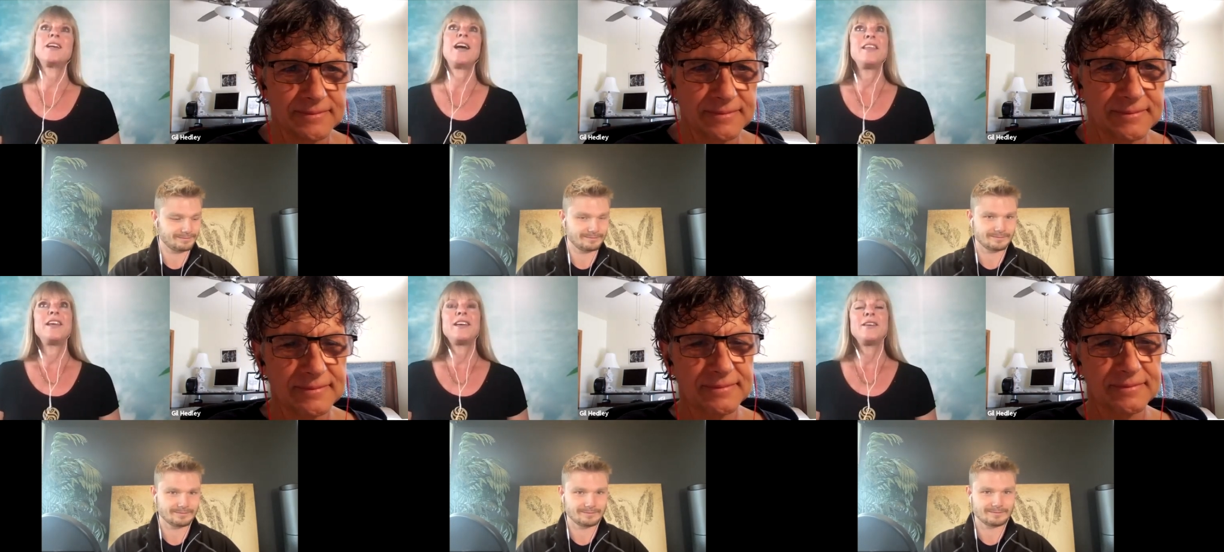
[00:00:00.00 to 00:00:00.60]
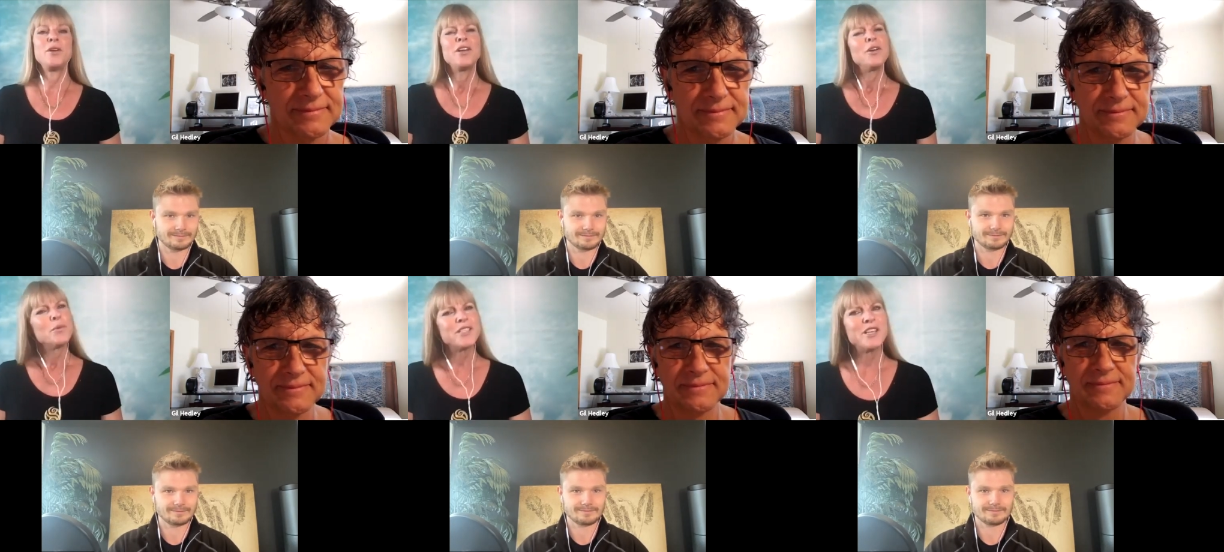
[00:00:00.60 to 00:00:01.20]
Speaker 1: I think
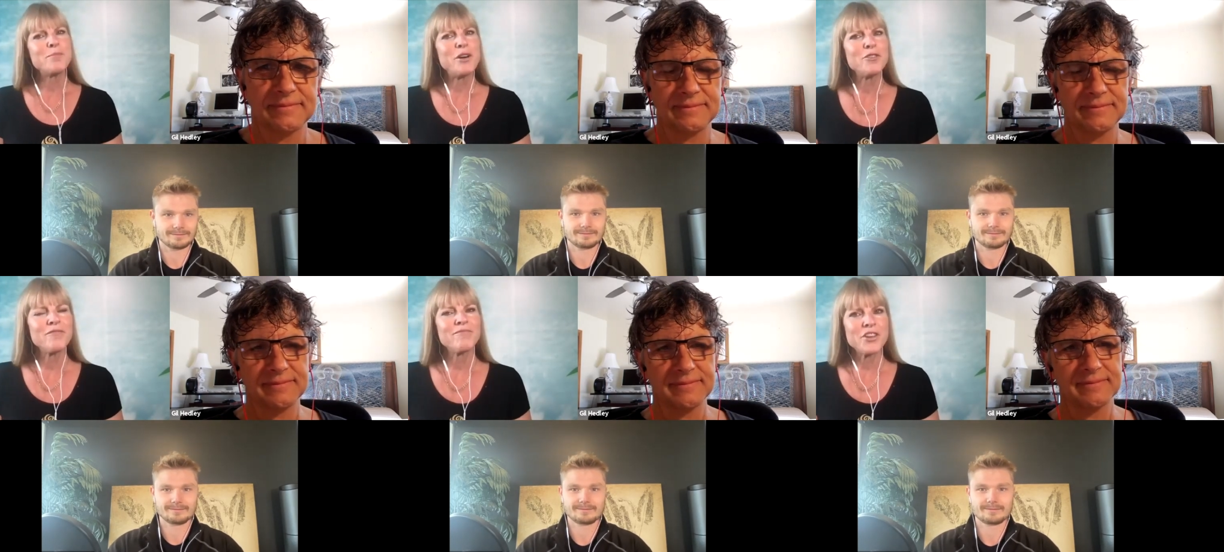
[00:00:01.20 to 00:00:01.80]
was it about